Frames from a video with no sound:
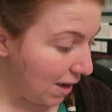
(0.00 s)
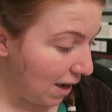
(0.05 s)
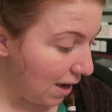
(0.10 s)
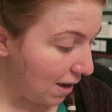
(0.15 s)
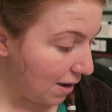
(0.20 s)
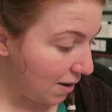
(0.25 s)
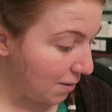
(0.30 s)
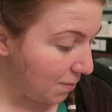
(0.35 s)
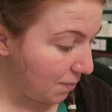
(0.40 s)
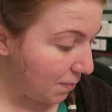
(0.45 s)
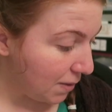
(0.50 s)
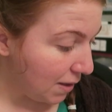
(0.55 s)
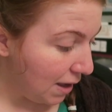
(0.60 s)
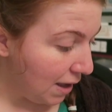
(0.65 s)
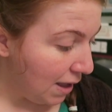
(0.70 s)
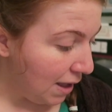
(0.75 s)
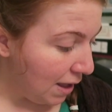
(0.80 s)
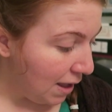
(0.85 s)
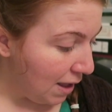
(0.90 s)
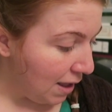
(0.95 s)
Um...
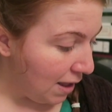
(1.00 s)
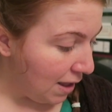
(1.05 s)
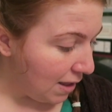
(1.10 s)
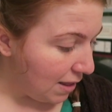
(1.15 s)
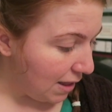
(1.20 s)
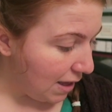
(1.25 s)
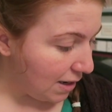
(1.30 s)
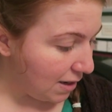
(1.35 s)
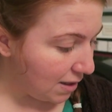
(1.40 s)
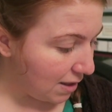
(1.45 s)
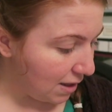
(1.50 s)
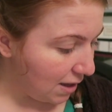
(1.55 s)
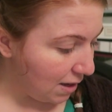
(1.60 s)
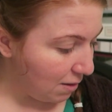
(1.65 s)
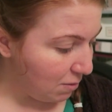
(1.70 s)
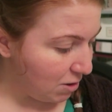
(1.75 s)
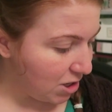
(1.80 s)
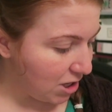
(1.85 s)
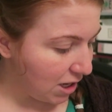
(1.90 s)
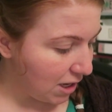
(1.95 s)
Next
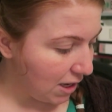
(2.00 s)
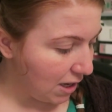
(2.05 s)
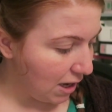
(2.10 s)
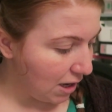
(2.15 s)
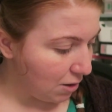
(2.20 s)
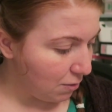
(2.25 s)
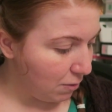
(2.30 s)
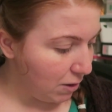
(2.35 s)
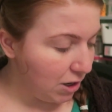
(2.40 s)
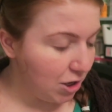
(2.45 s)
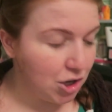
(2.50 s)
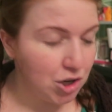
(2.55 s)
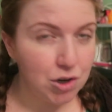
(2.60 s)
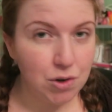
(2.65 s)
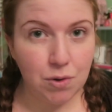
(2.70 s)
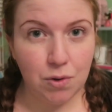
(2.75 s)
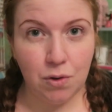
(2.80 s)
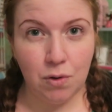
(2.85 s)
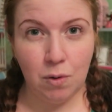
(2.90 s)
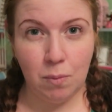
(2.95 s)
thing, which I can't really
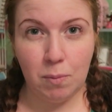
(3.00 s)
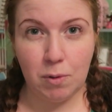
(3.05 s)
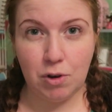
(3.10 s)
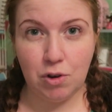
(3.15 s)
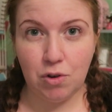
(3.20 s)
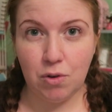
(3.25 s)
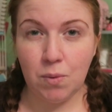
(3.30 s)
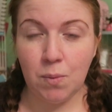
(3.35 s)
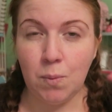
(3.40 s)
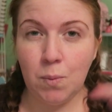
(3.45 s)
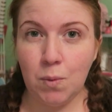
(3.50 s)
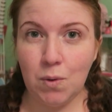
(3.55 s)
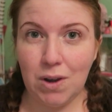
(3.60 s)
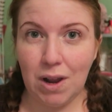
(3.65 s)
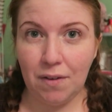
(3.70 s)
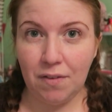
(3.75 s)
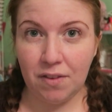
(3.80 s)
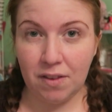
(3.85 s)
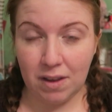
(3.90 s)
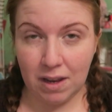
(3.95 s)
show you, but you would
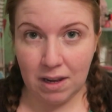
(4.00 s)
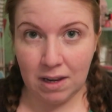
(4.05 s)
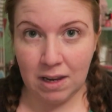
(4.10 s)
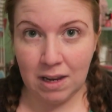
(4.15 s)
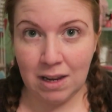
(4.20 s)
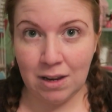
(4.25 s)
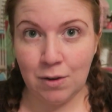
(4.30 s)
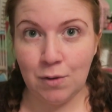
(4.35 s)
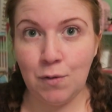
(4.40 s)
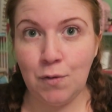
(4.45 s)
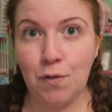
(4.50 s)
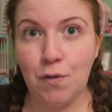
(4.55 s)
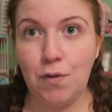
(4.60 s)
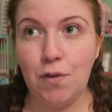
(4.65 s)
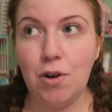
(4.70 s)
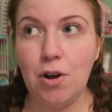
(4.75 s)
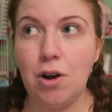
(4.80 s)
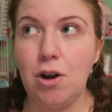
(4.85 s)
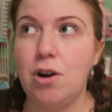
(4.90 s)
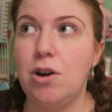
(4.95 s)
have seen in a
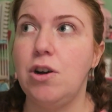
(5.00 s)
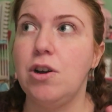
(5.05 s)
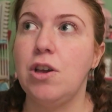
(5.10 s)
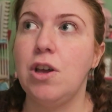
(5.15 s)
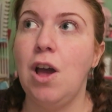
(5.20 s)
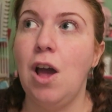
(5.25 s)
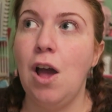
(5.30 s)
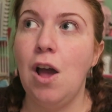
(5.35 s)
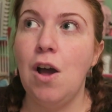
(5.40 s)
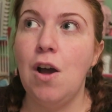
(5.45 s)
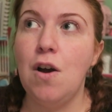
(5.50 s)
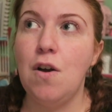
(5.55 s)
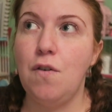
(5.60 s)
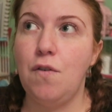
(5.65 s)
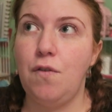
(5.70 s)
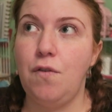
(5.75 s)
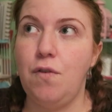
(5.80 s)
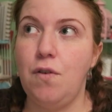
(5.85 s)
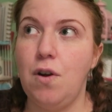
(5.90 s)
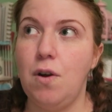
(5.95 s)
vlog
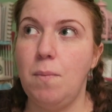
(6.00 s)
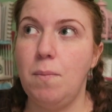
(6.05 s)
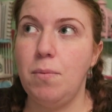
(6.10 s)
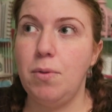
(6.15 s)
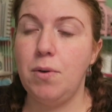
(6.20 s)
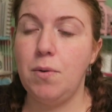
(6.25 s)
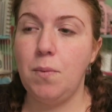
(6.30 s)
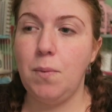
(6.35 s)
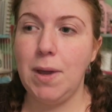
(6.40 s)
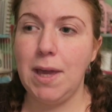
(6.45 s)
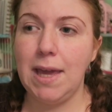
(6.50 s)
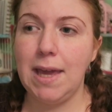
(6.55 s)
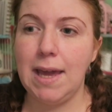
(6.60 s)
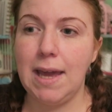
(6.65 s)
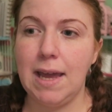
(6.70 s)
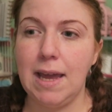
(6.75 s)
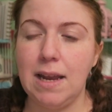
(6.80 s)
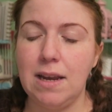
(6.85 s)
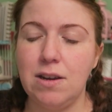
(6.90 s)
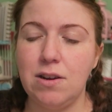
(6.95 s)
from the
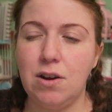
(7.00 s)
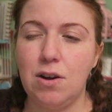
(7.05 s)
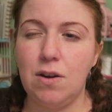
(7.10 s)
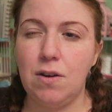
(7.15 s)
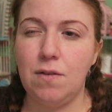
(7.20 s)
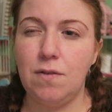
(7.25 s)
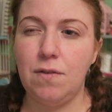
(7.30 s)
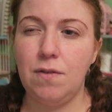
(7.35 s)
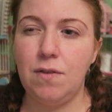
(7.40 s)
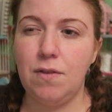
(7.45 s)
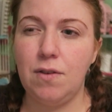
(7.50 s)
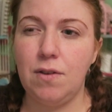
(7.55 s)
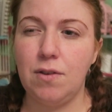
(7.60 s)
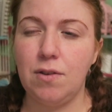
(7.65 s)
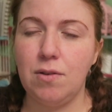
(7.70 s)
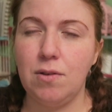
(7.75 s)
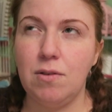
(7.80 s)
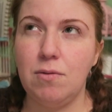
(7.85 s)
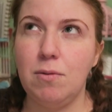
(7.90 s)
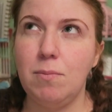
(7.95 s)
weekend of the,
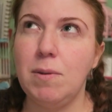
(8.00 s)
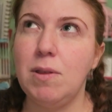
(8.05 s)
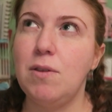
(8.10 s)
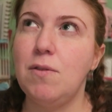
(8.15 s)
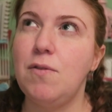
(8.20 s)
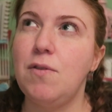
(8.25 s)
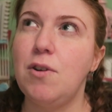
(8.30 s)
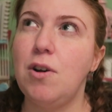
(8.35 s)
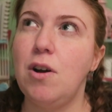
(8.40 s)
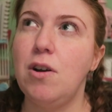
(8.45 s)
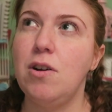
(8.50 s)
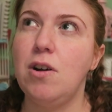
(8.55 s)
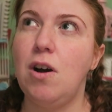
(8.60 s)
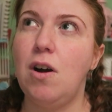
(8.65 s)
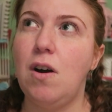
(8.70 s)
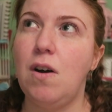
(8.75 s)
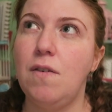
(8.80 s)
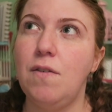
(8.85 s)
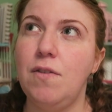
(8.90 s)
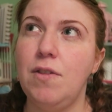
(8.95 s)
so it would be the vlog
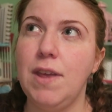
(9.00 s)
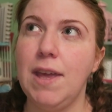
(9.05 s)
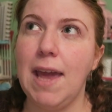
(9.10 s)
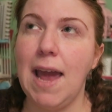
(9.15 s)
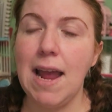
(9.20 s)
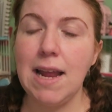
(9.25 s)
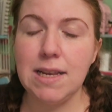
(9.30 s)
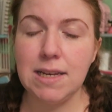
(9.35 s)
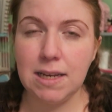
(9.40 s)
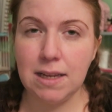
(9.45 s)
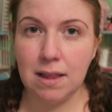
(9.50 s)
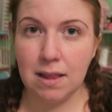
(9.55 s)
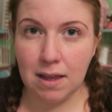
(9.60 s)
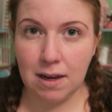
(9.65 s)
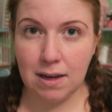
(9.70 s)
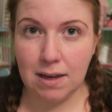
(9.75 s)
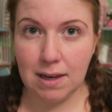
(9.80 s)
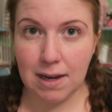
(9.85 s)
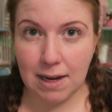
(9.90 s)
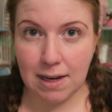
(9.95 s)
of the eighteenth
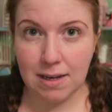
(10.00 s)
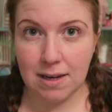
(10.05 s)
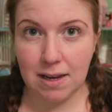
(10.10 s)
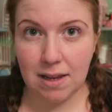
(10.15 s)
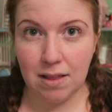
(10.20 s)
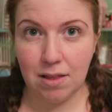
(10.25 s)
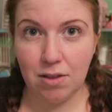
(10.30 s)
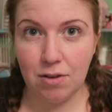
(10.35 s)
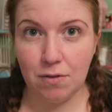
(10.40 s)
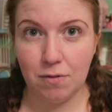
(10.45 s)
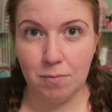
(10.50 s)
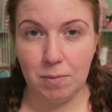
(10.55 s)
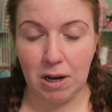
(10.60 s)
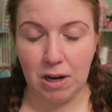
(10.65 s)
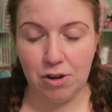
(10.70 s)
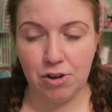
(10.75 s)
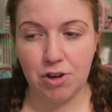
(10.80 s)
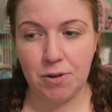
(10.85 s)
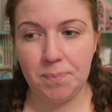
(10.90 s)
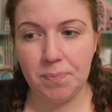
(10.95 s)
and nineteenth of
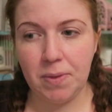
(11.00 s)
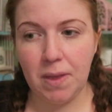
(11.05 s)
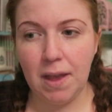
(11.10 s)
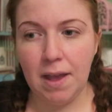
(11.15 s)
March.